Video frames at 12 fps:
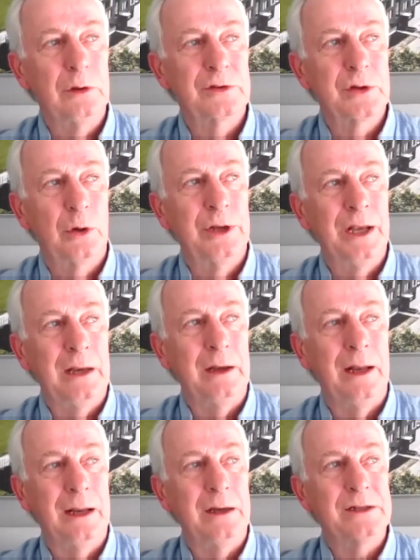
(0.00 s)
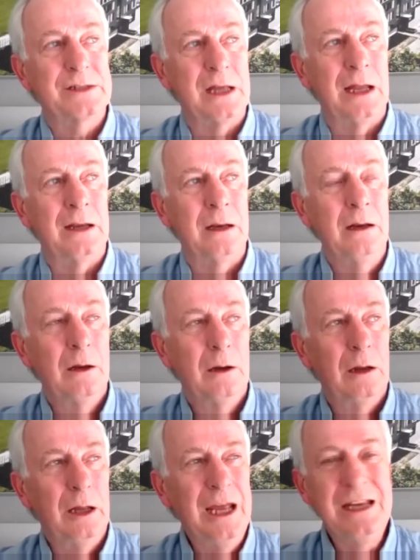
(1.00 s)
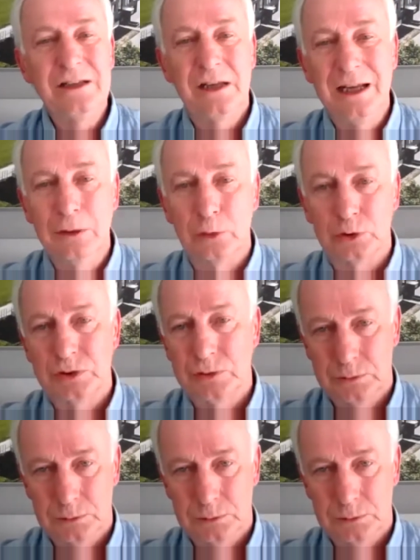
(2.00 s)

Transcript: So and that that is then eight kilos.